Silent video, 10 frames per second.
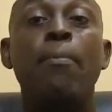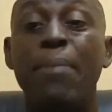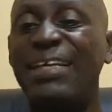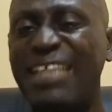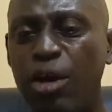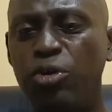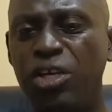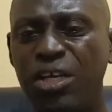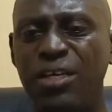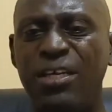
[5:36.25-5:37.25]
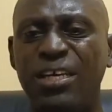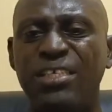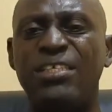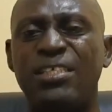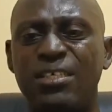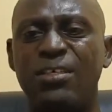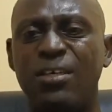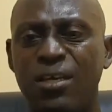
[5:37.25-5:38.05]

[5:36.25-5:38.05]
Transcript: Methionine is